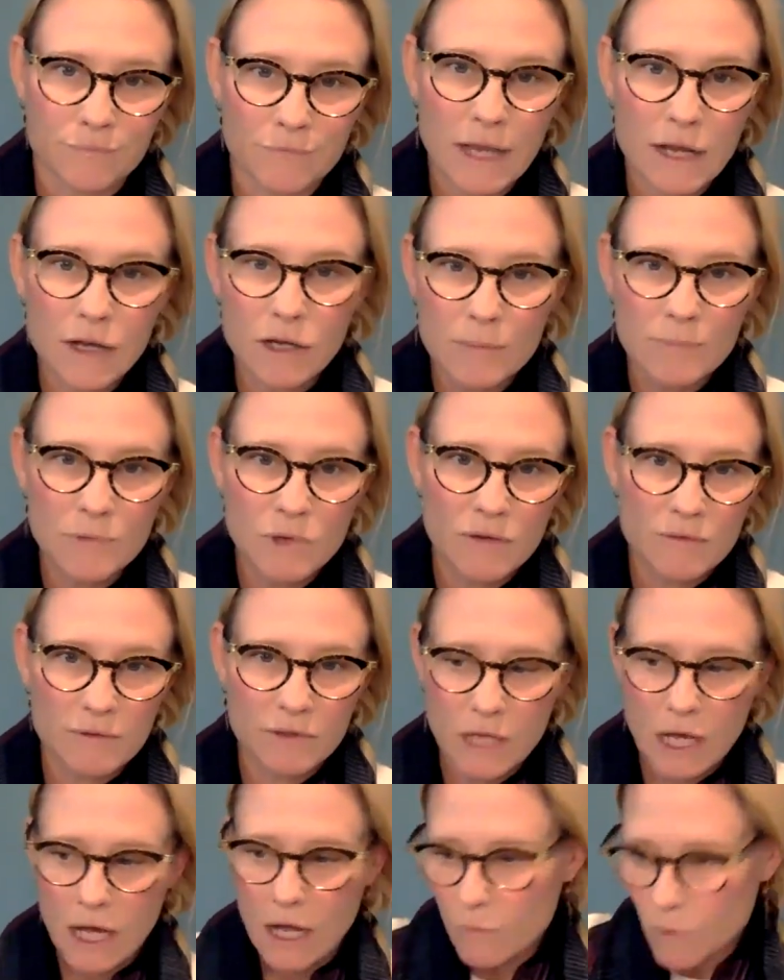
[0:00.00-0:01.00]
How come you
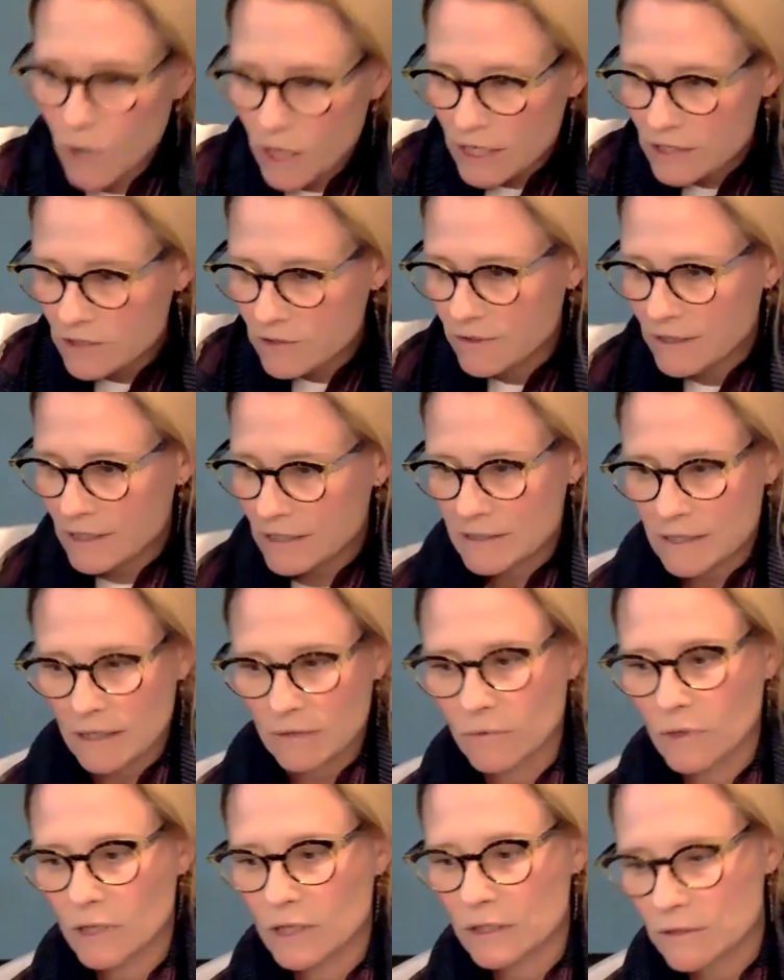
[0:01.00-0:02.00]
haven't? I want to do this. I
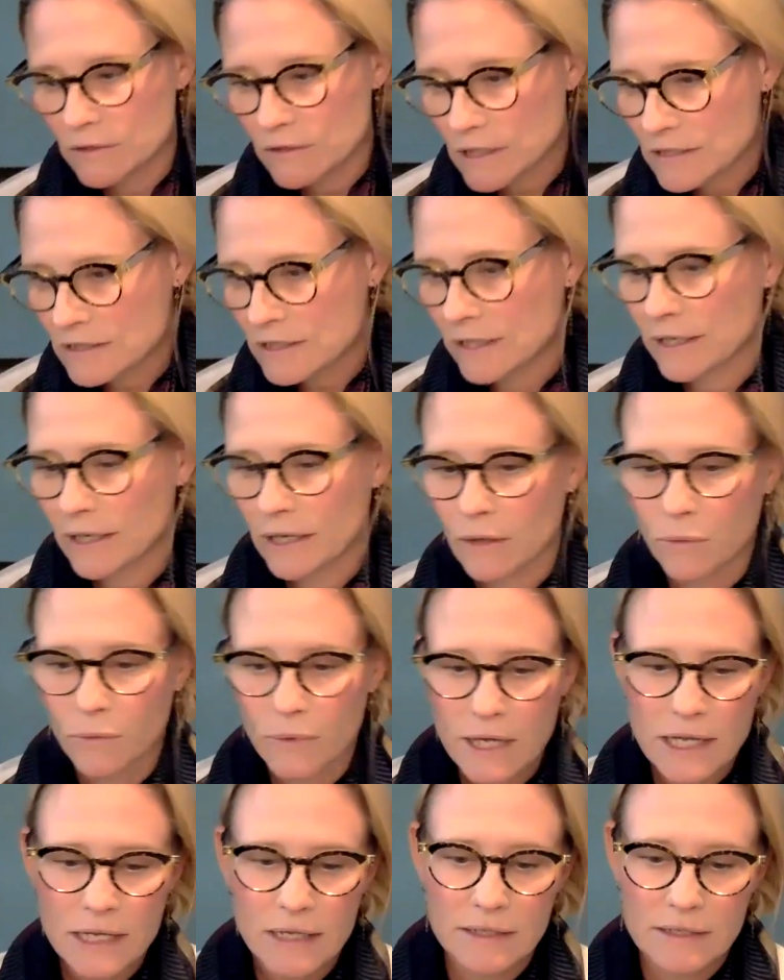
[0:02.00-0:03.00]
want to do this. I can't
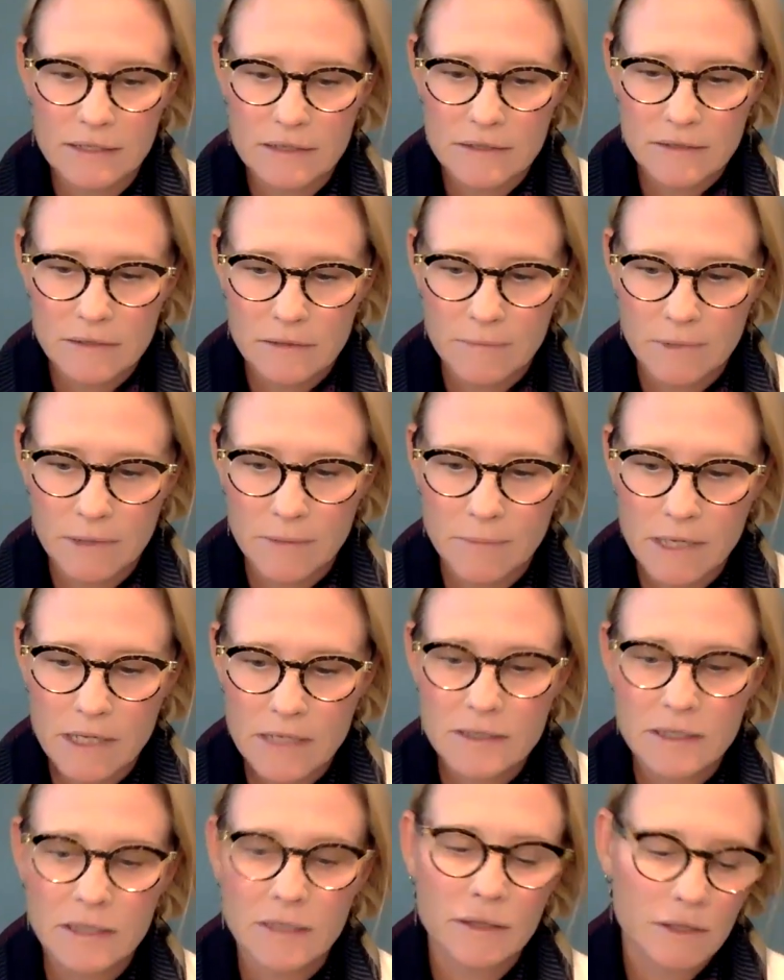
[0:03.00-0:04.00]
wait. This is going to be
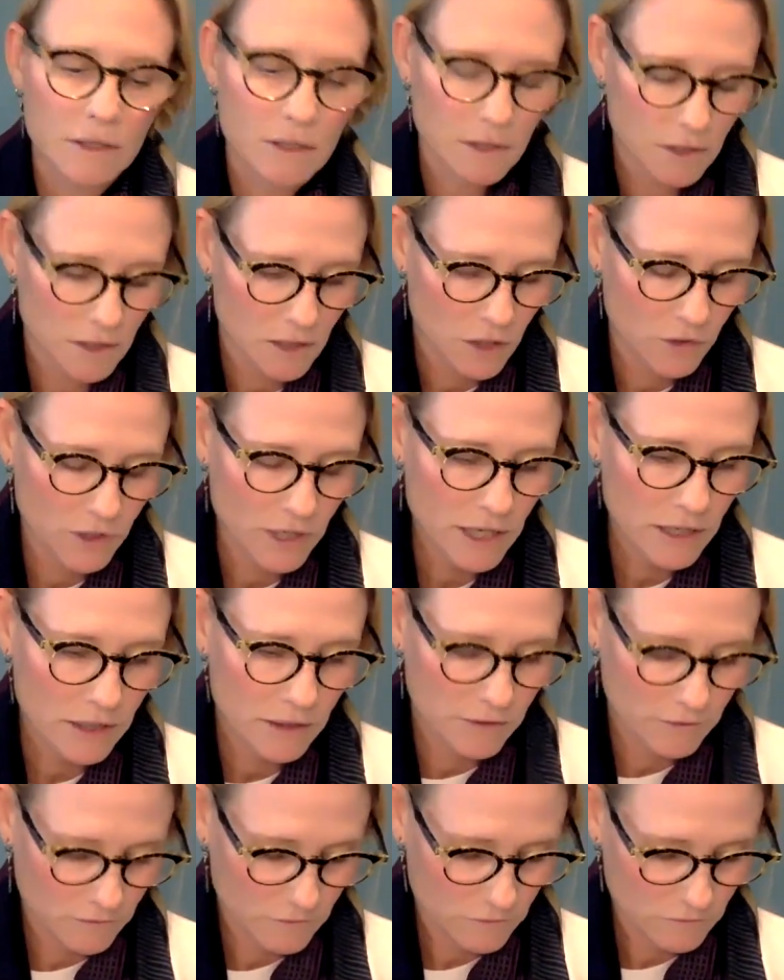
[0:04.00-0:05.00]
amazing.
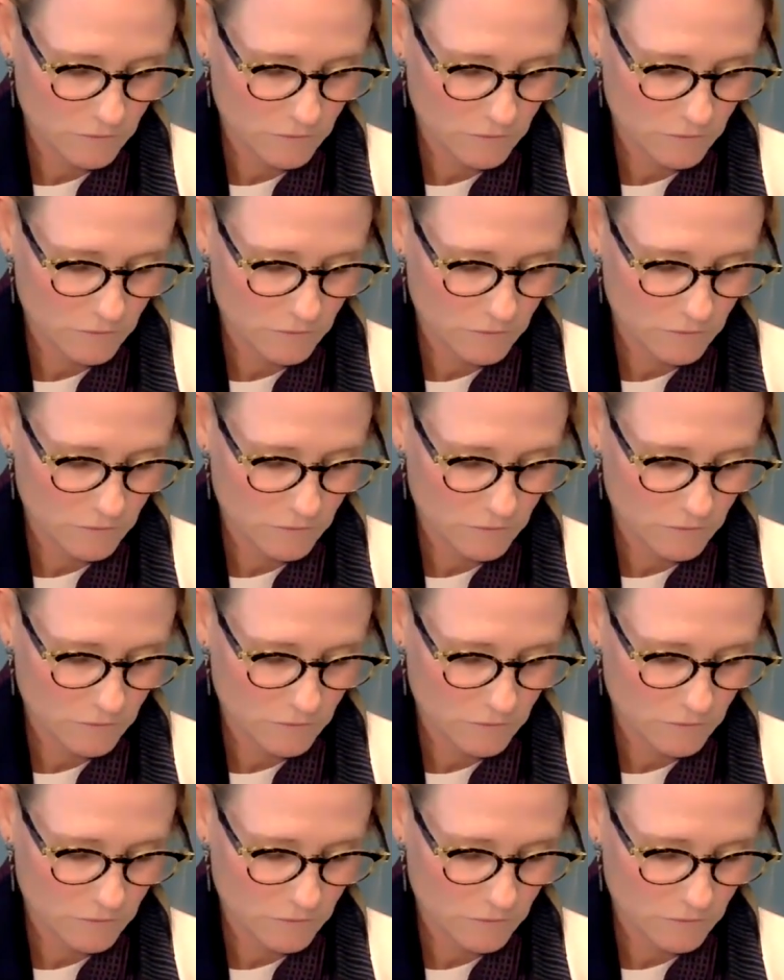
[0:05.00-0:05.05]
Okay.